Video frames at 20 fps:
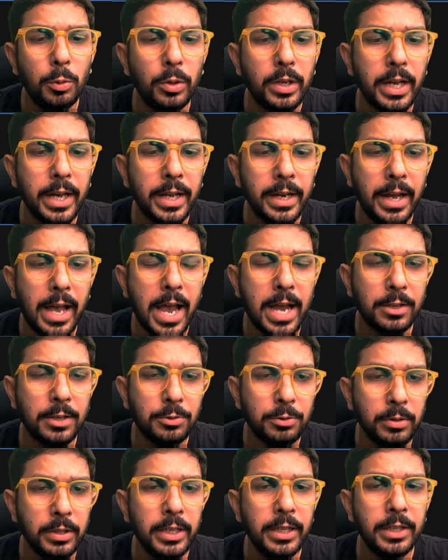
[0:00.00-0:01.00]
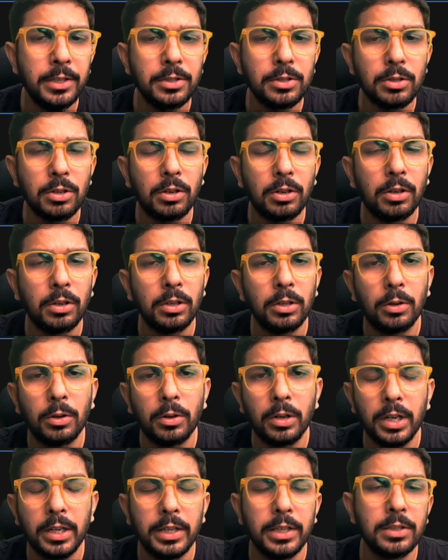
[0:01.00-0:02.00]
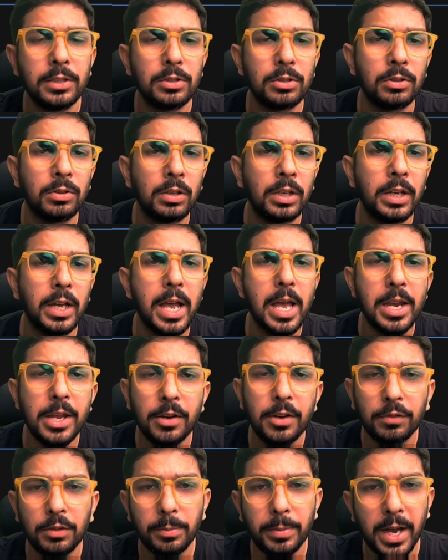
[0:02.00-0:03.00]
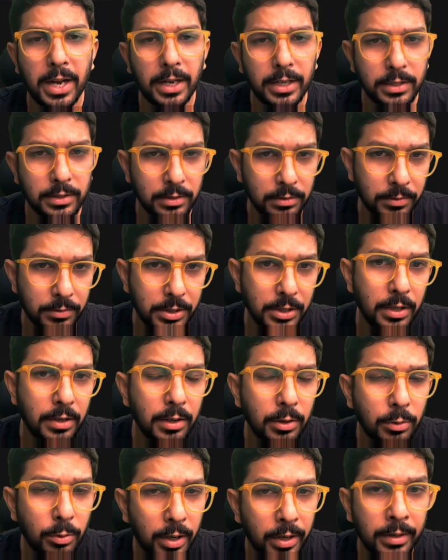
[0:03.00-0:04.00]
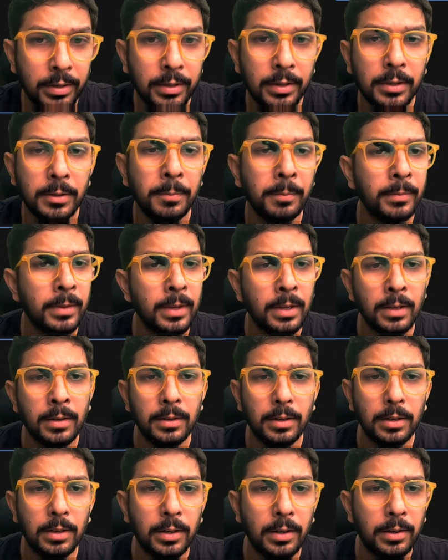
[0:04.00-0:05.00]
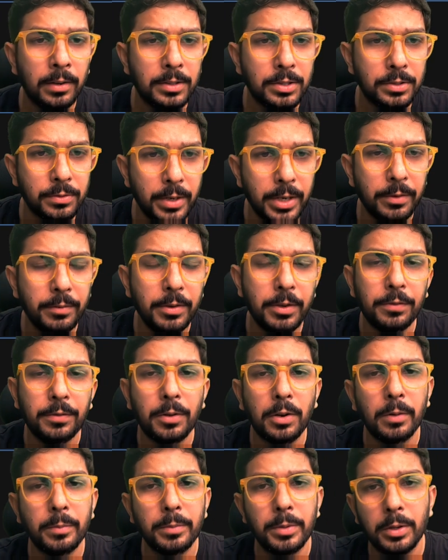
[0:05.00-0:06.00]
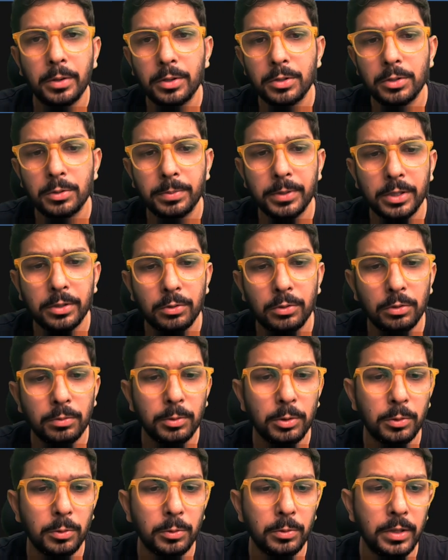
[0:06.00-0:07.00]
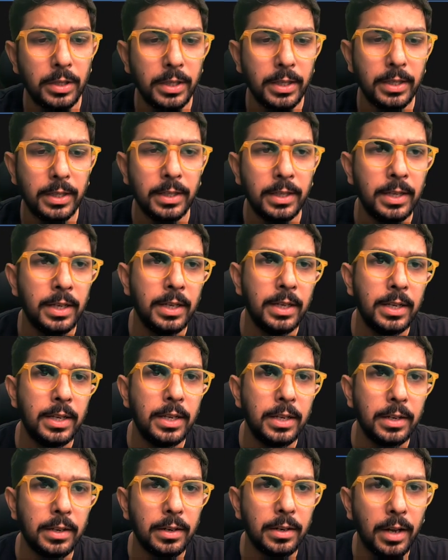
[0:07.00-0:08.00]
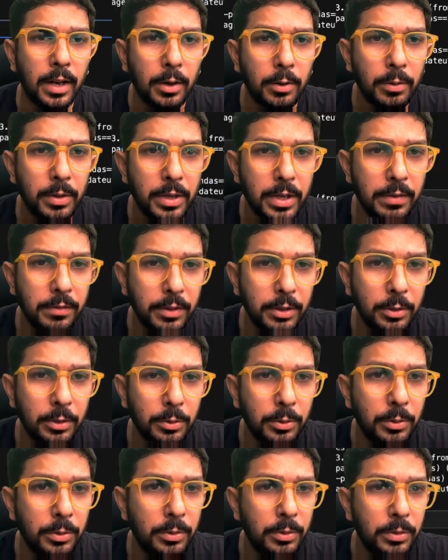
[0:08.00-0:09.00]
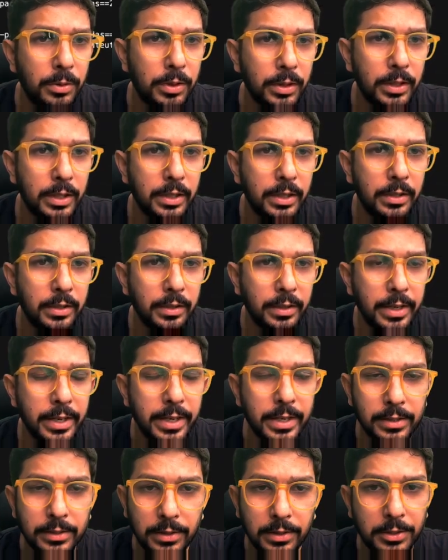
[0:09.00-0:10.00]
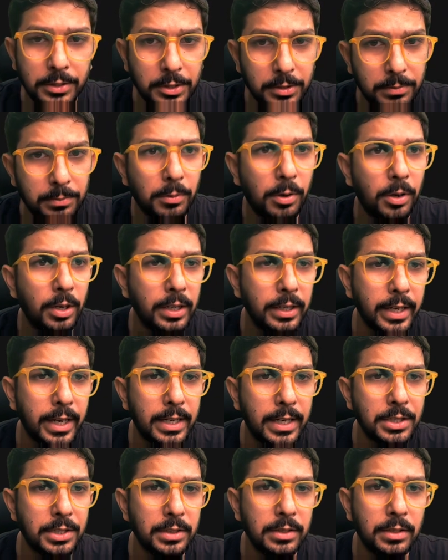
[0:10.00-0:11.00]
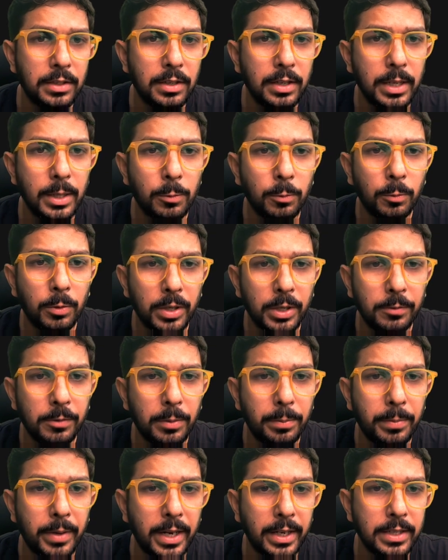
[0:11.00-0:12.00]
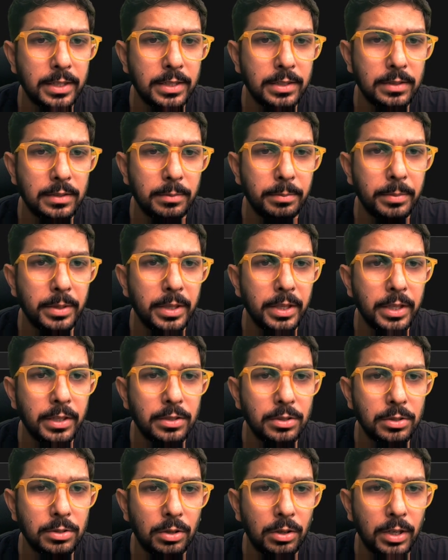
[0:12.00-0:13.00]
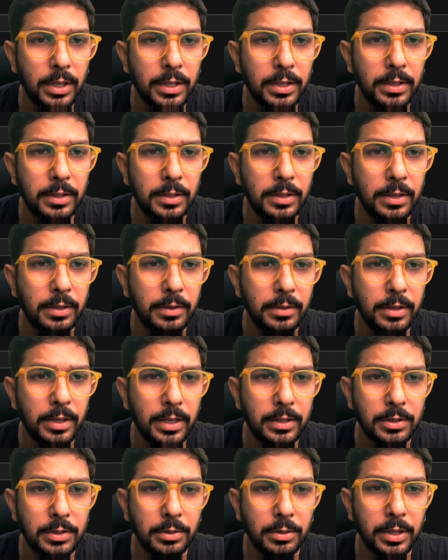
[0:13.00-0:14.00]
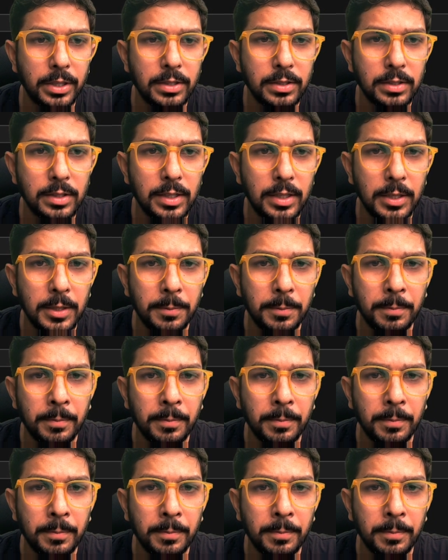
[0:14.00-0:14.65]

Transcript: can actually install or uninstall any of the packages which are required straight away from your Jupyter Notebook only. Now, even though there is a small catch here, like whatever packages are being installed here, as you can see,